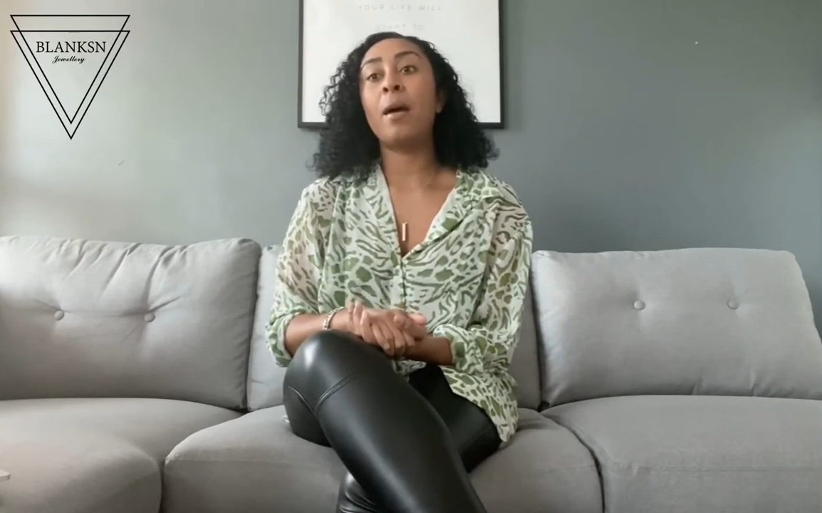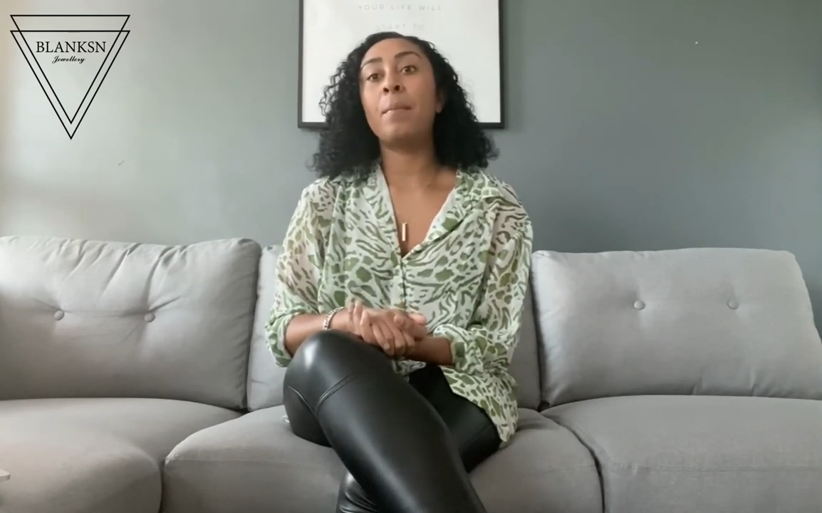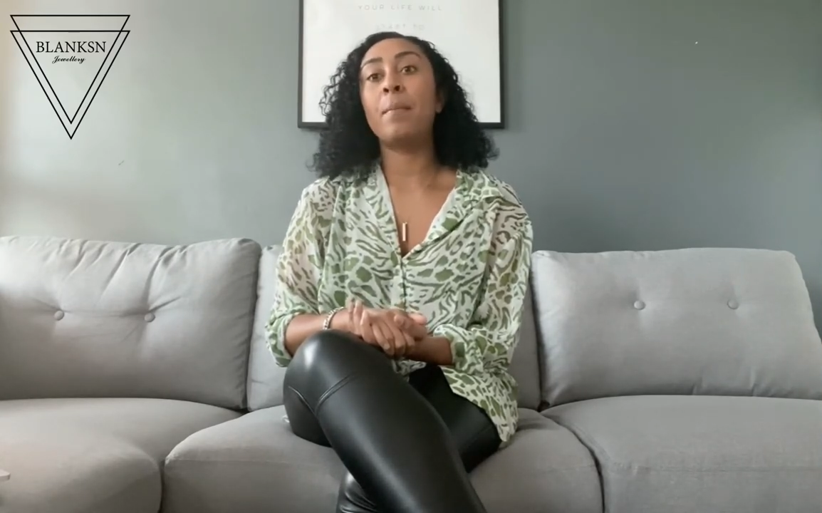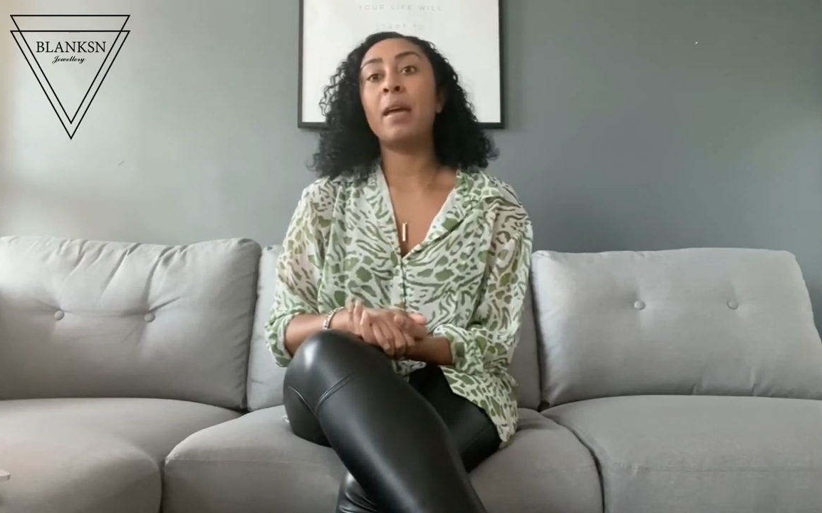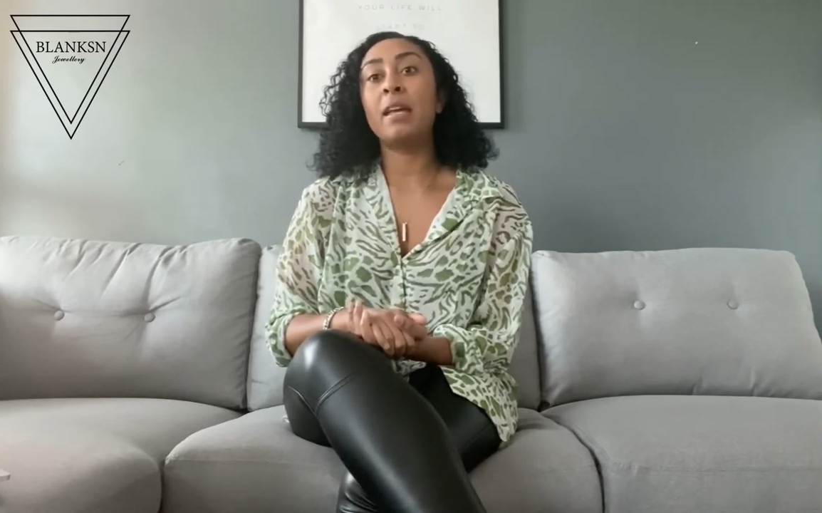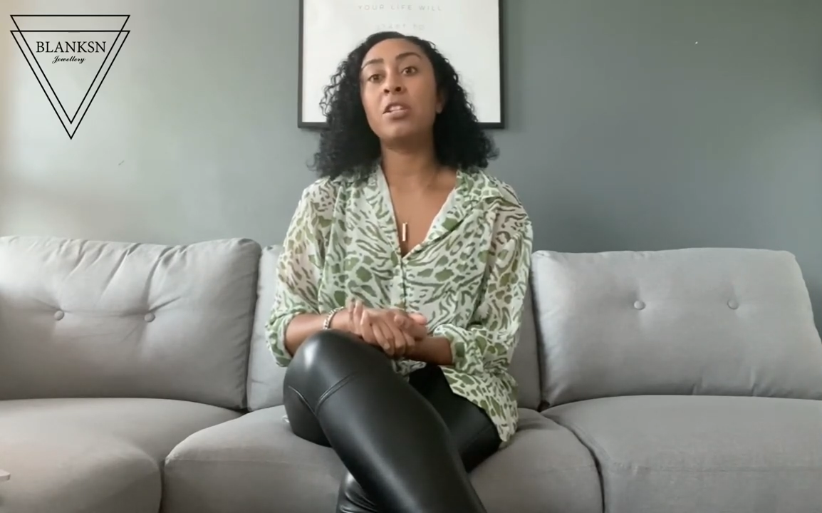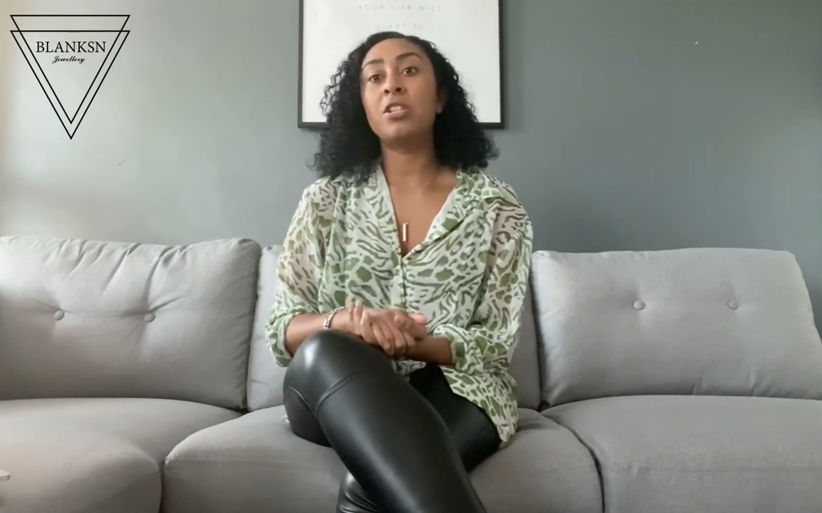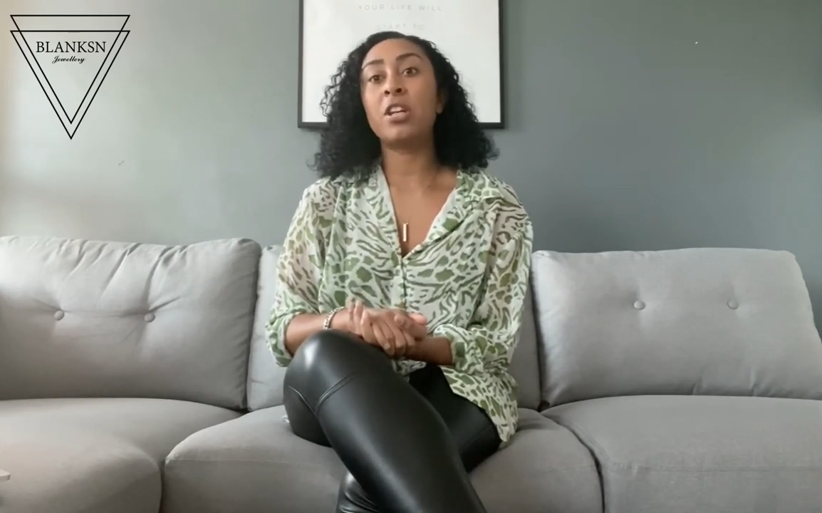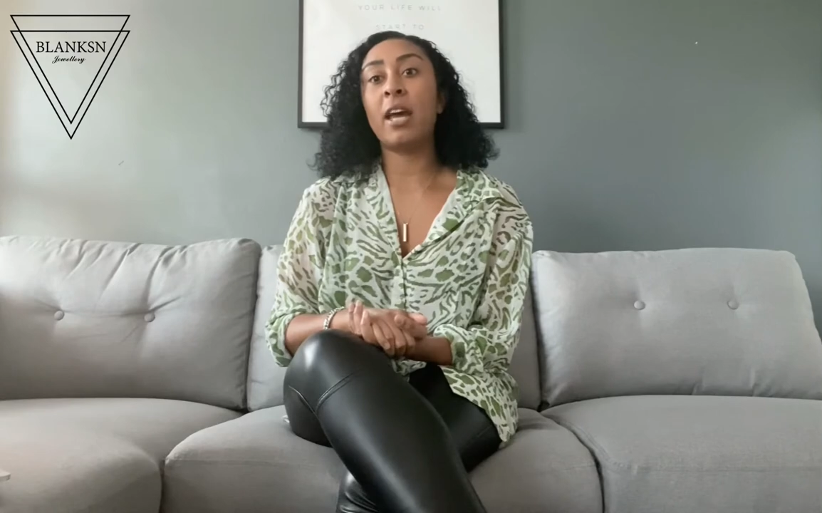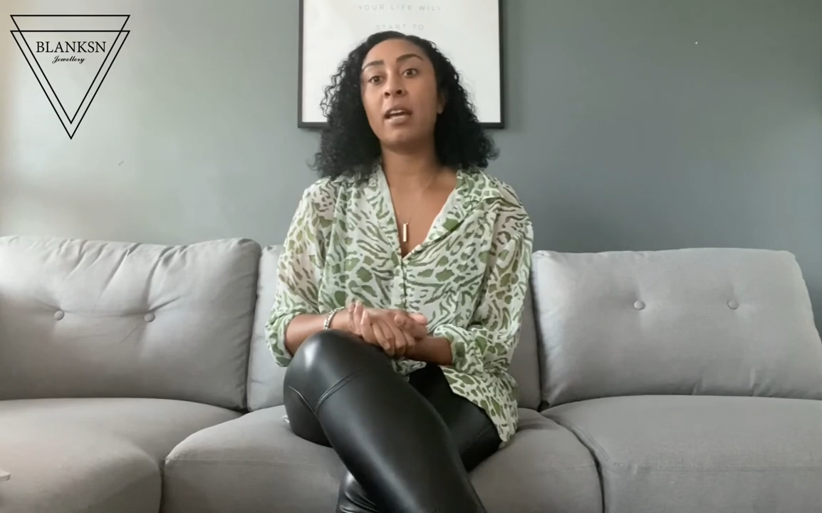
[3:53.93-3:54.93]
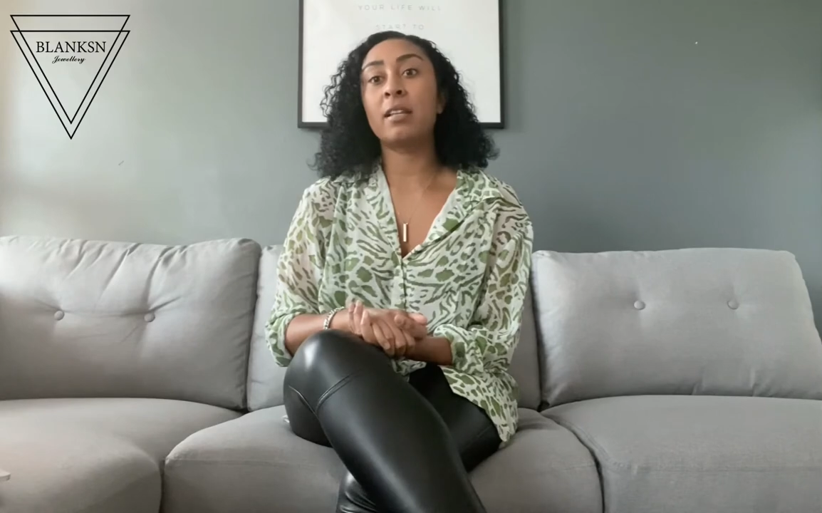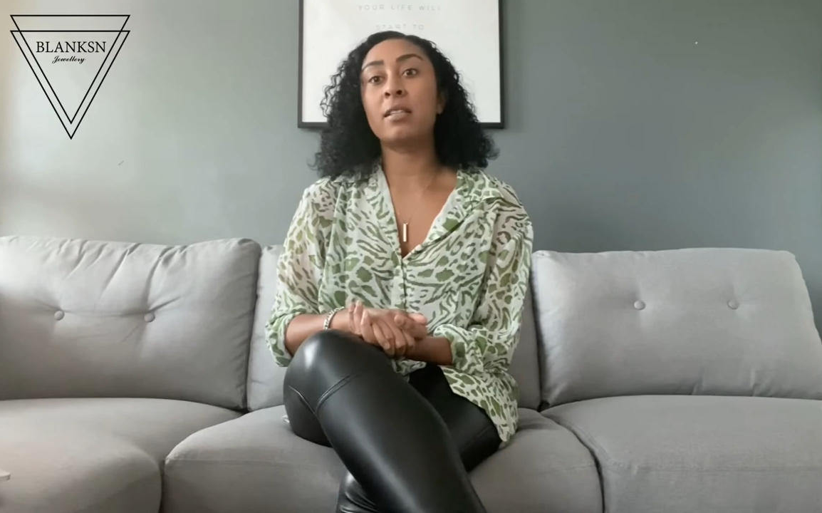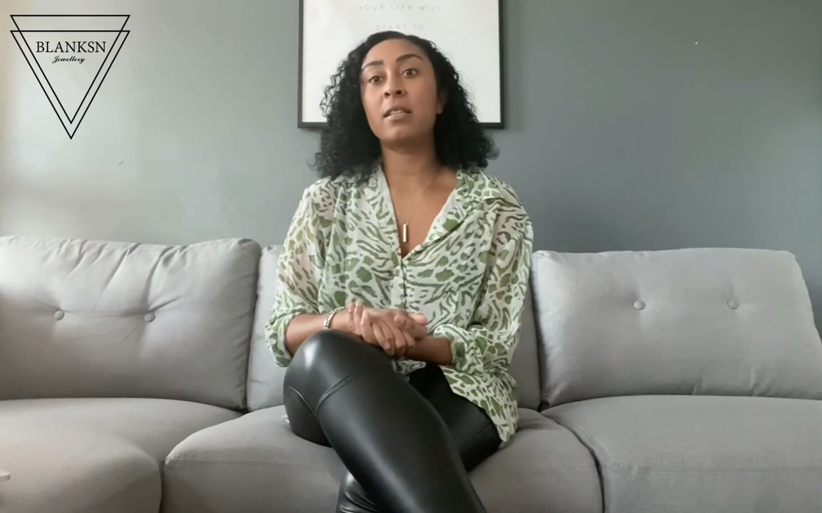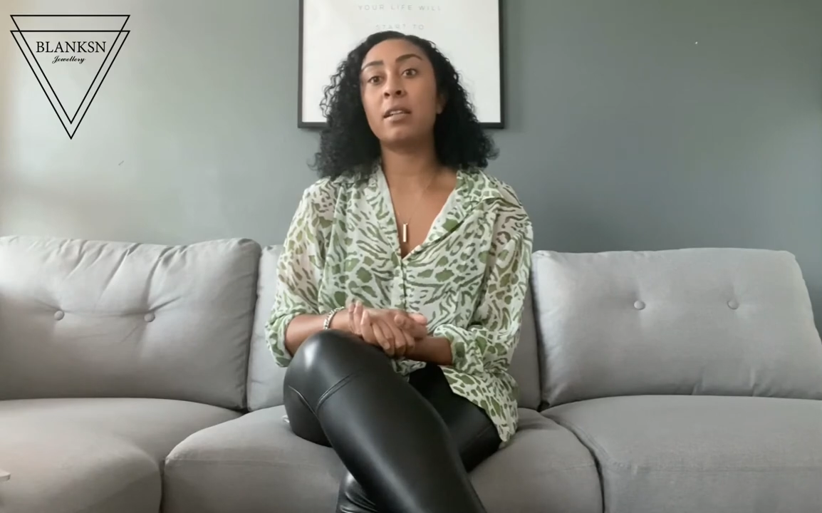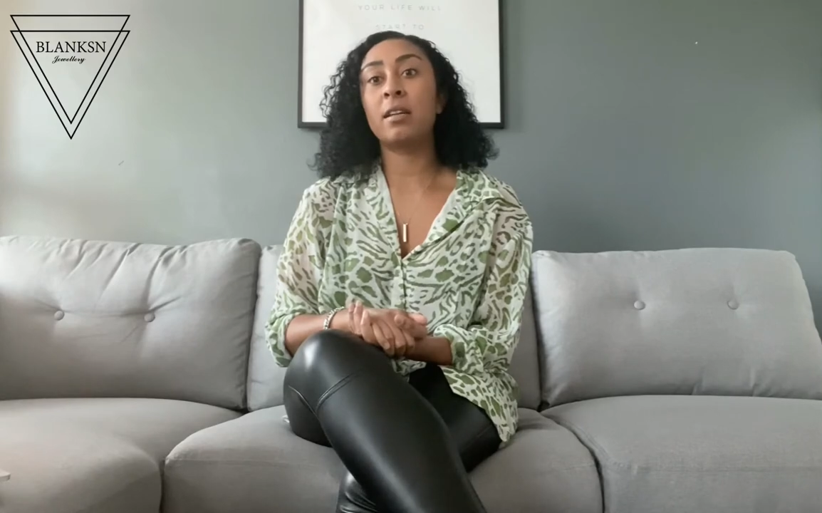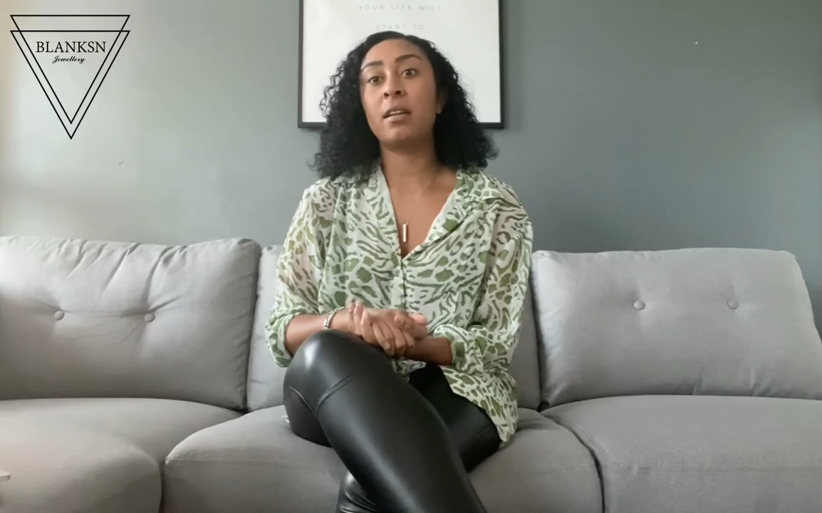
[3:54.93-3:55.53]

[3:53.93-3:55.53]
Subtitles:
inject